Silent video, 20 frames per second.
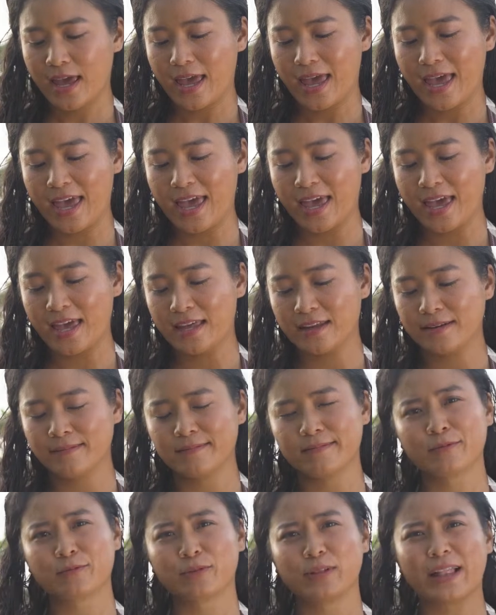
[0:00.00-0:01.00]

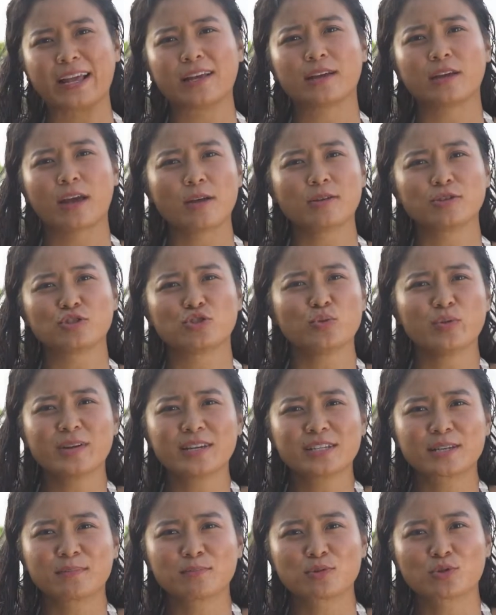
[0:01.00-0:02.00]
and like doing
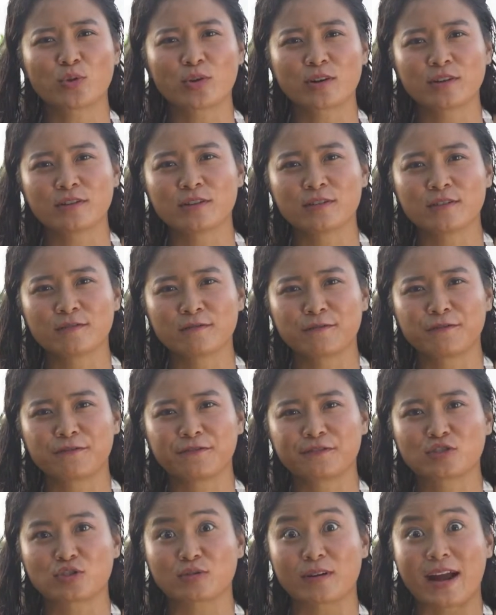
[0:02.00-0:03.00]
some sort of
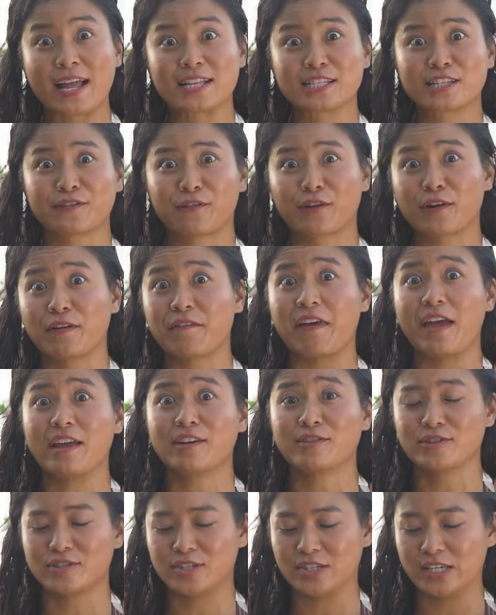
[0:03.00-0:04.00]
transfer of
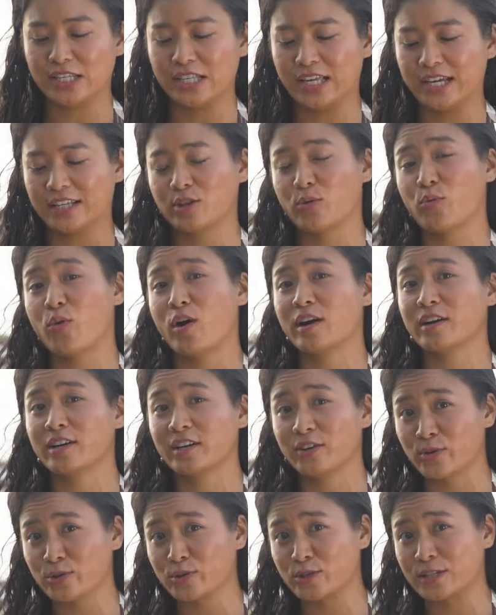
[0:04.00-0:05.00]
energy, like the water
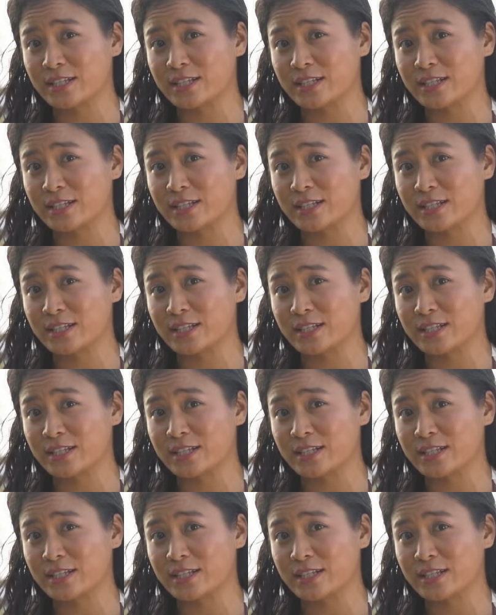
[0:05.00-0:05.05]
goes